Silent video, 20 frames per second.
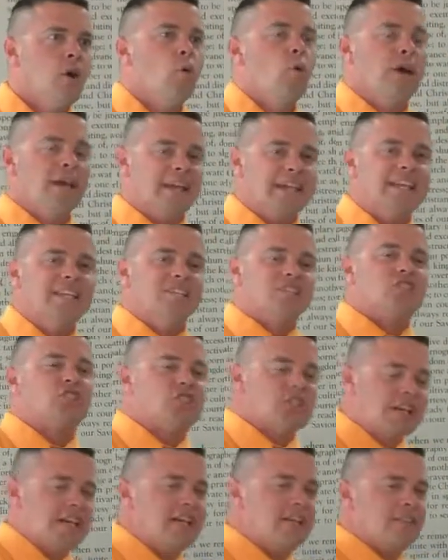We can
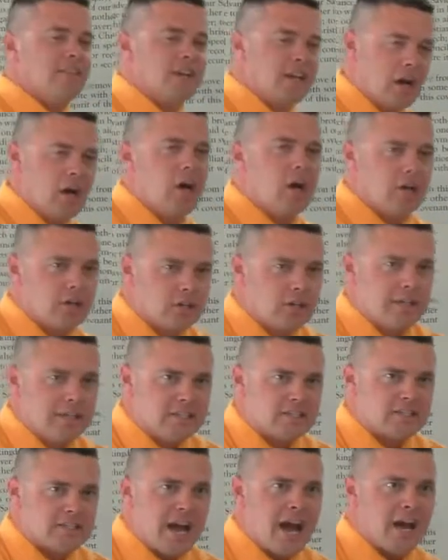see the
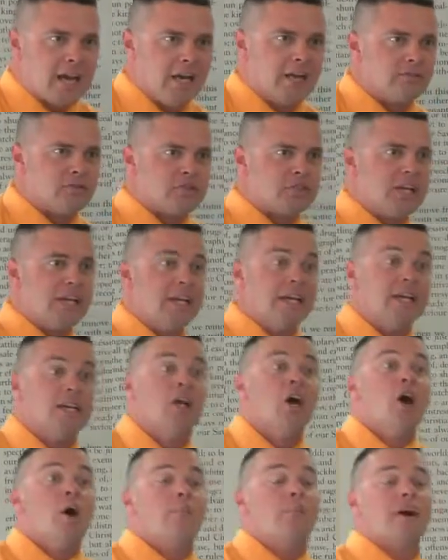ugly side of sin,
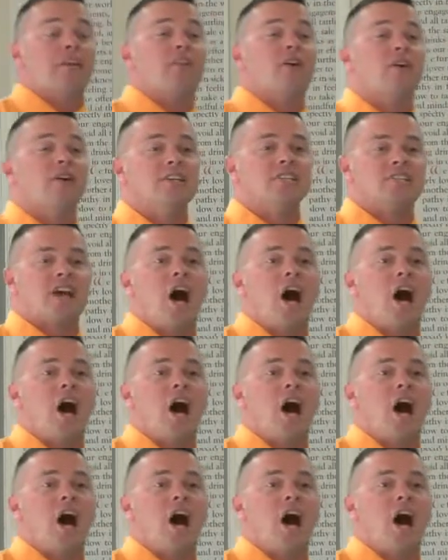but there is